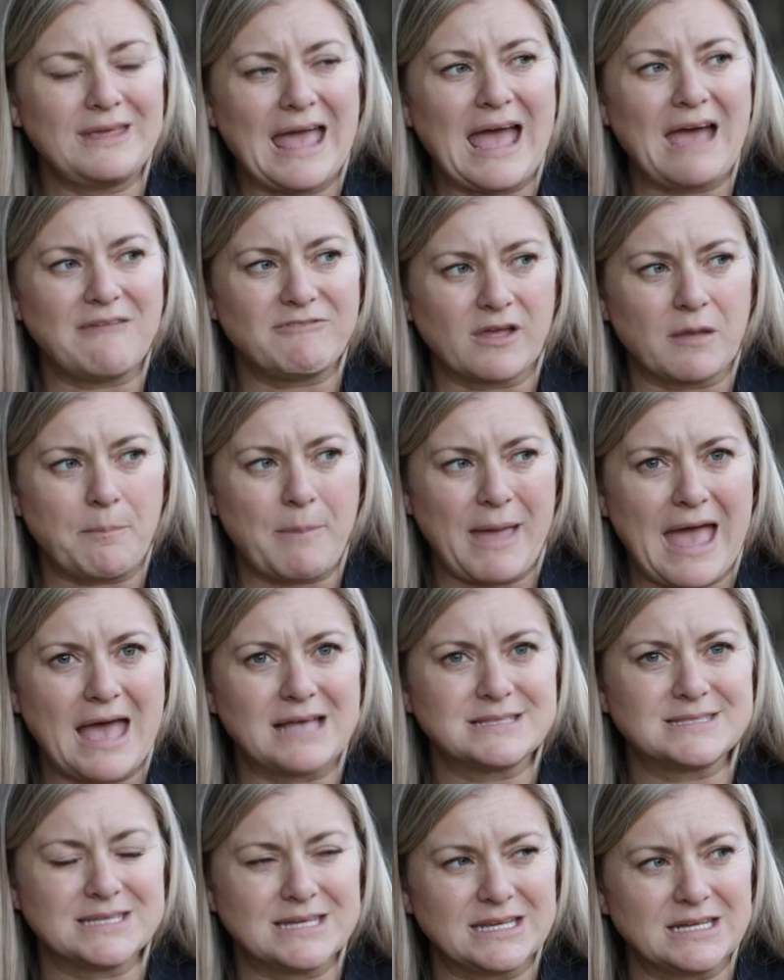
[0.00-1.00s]
have the
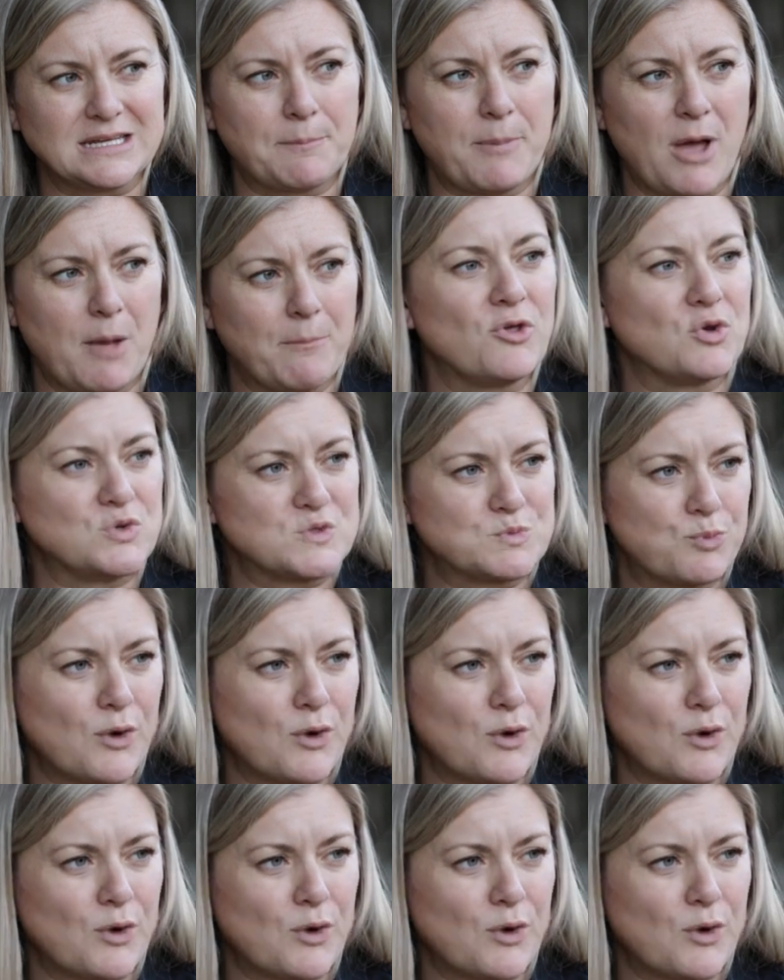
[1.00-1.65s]
capacity to pump those